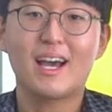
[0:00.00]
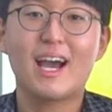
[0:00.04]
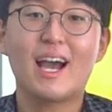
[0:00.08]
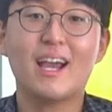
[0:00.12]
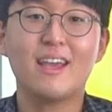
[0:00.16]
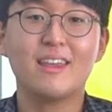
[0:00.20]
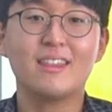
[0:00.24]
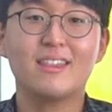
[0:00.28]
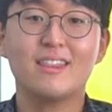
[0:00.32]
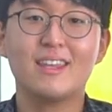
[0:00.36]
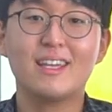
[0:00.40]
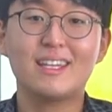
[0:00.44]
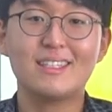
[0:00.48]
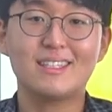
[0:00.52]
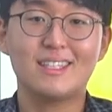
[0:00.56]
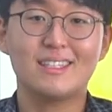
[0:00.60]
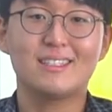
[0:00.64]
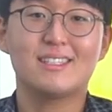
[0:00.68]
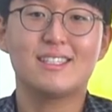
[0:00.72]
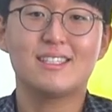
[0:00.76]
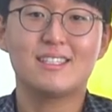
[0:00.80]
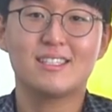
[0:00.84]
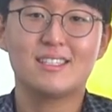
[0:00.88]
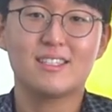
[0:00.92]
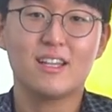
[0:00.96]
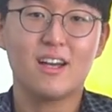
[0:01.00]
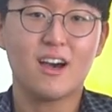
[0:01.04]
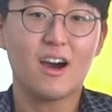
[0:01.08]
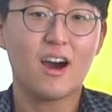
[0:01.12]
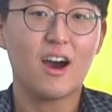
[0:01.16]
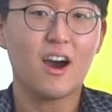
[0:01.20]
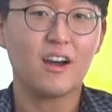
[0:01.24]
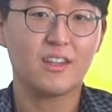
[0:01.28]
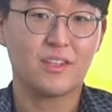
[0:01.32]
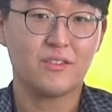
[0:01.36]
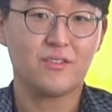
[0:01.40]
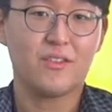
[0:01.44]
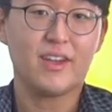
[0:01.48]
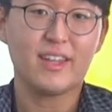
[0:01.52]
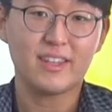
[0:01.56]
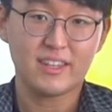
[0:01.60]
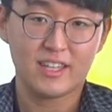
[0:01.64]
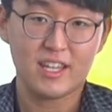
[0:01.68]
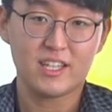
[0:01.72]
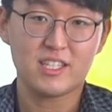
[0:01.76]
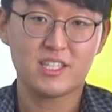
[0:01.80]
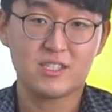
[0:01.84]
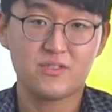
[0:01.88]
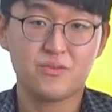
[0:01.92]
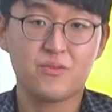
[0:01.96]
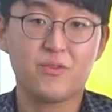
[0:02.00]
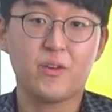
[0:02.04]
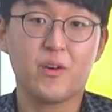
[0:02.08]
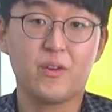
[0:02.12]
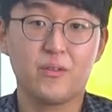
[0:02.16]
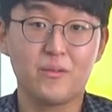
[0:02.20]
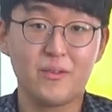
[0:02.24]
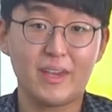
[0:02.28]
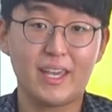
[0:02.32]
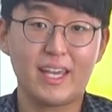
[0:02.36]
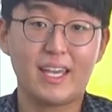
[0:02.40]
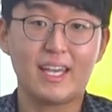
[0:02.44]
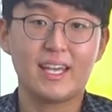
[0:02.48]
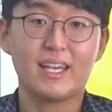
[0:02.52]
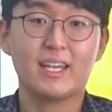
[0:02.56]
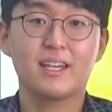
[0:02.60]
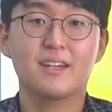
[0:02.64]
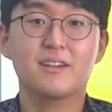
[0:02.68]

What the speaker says: I think this is advantage for me.